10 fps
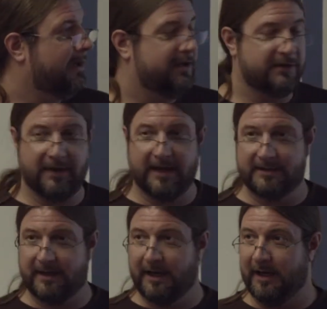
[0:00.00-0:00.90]
So
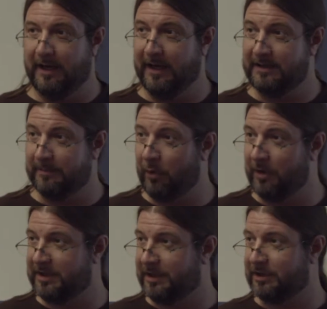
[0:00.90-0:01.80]
that's it's
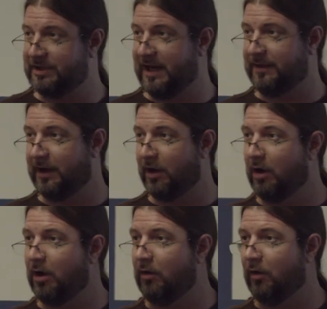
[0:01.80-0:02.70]
important to understand that
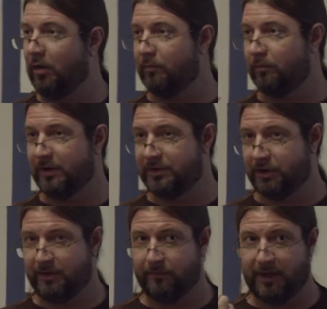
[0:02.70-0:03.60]
all
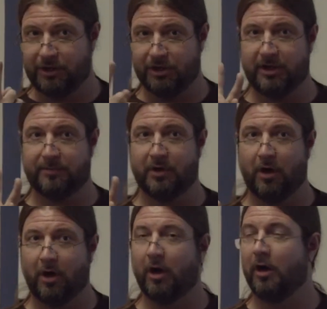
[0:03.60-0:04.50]
associative relationships
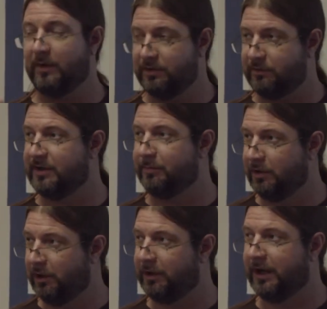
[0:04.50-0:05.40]
are always
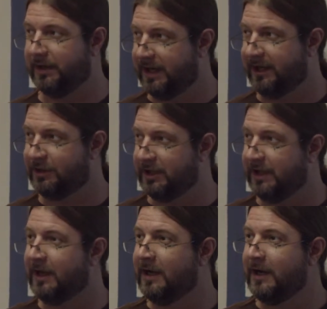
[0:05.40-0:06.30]
reciprocal in an
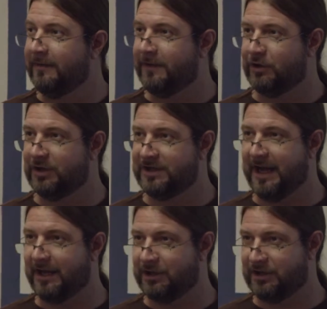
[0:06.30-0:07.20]
ontology. They're just
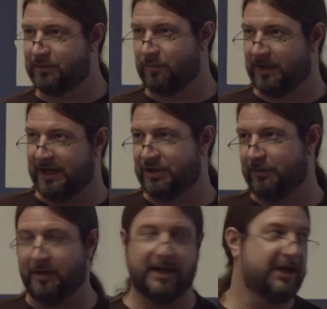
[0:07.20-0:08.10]
not just
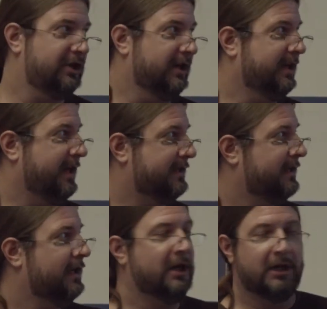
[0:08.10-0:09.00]
relation, it's
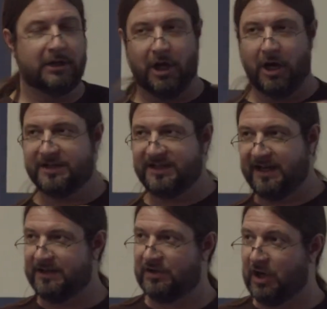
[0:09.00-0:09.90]
cause
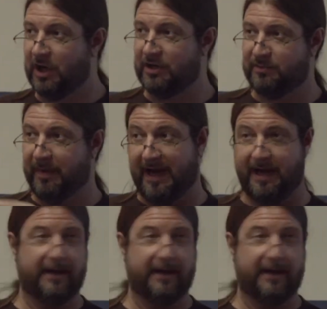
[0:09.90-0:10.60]
is caused by.